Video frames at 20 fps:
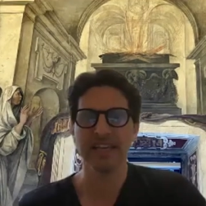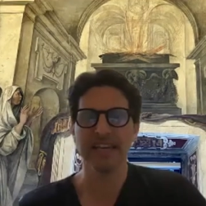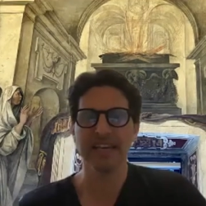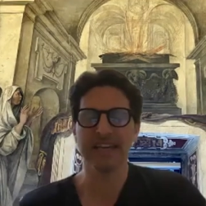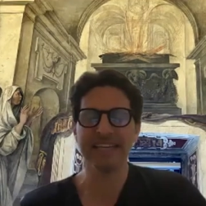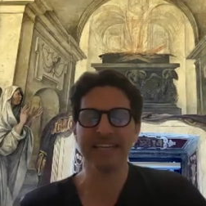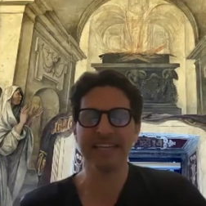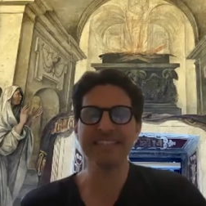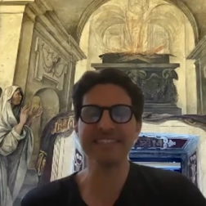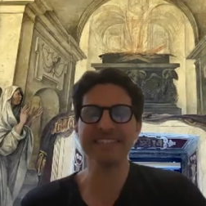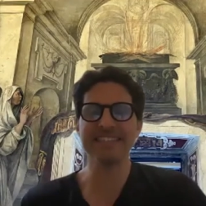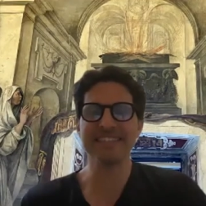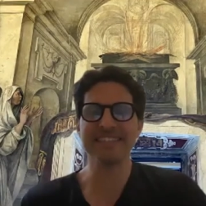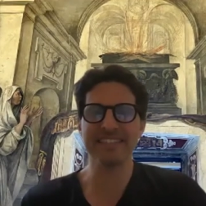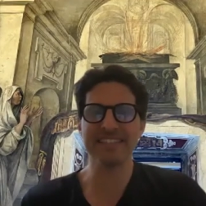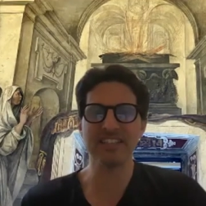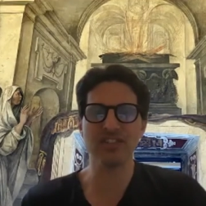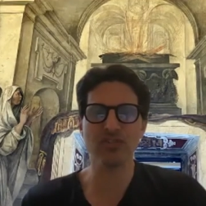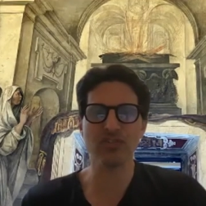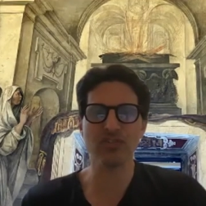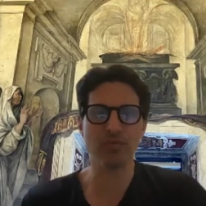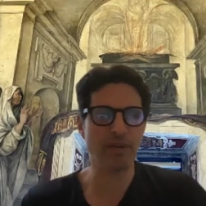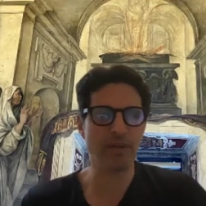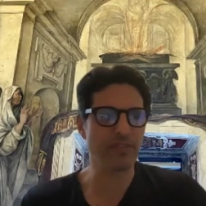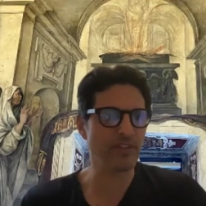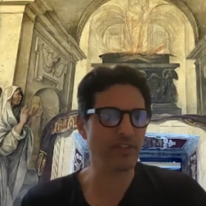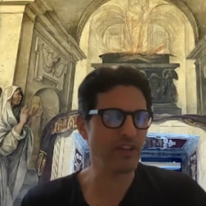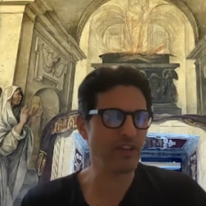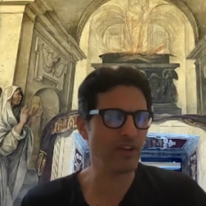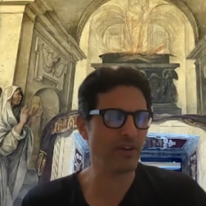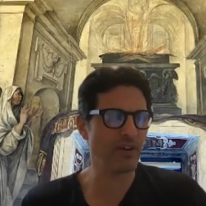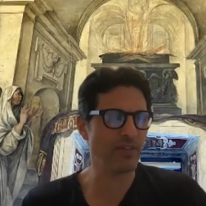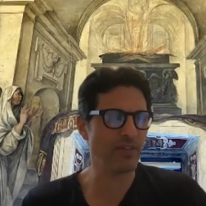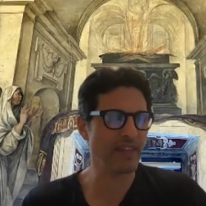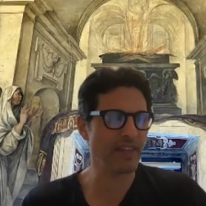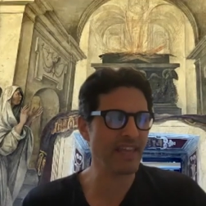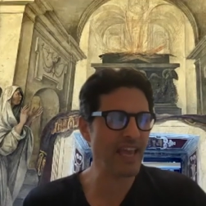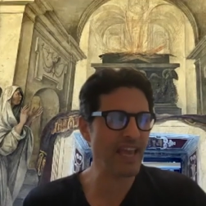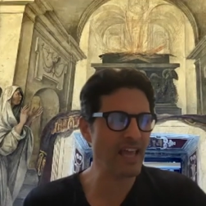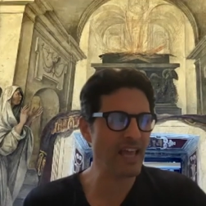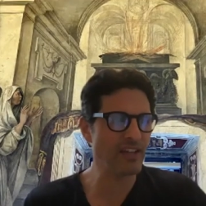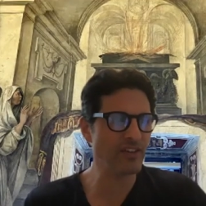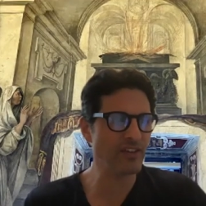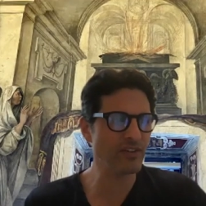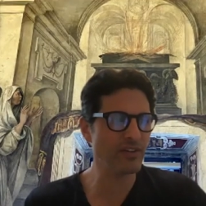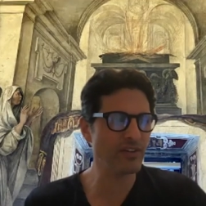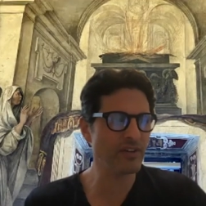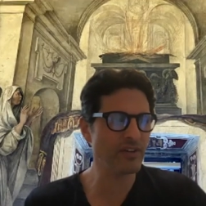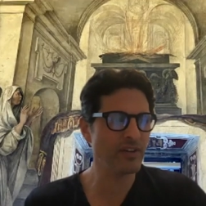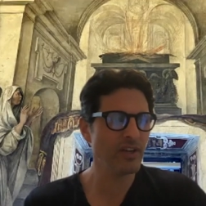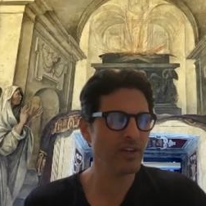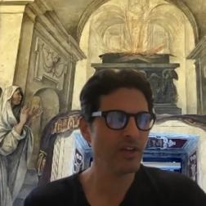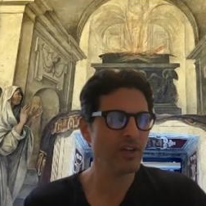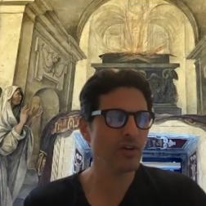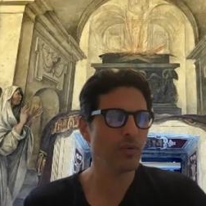instances throughout the year in the calendar